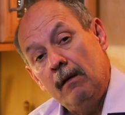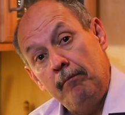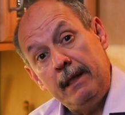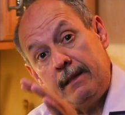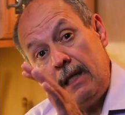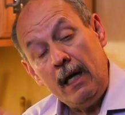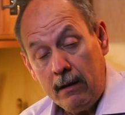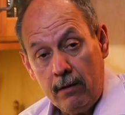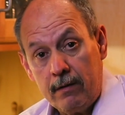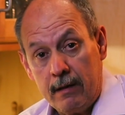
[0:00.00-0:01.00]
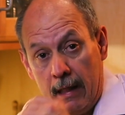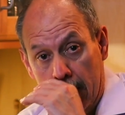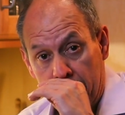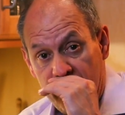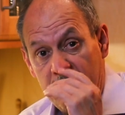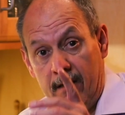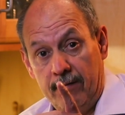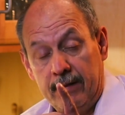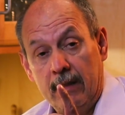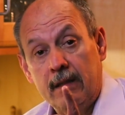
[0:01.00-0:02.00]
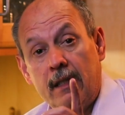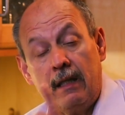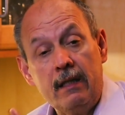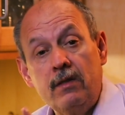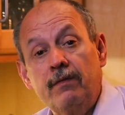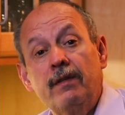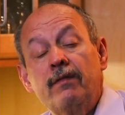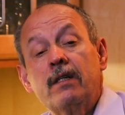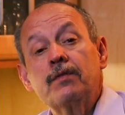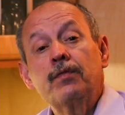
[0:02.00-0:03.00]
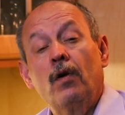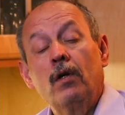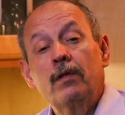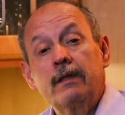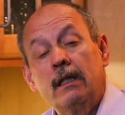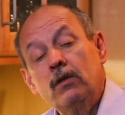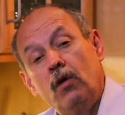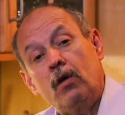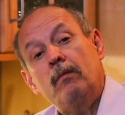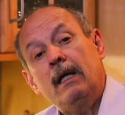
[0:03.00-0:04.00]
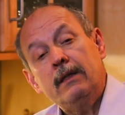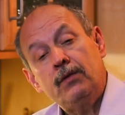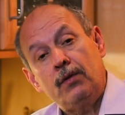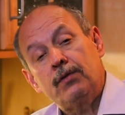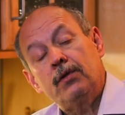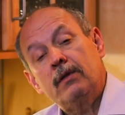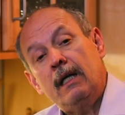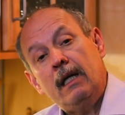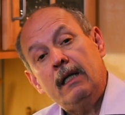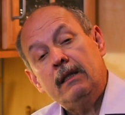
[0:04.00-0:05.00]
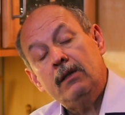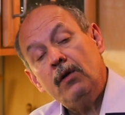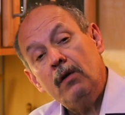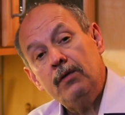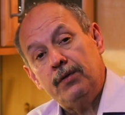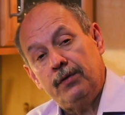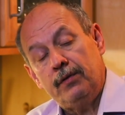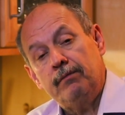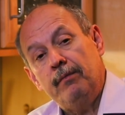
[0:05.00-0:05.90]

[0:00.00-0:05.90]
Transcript: Besides those 8 verbs, the rest of the verbs follow the normal structure that I told you.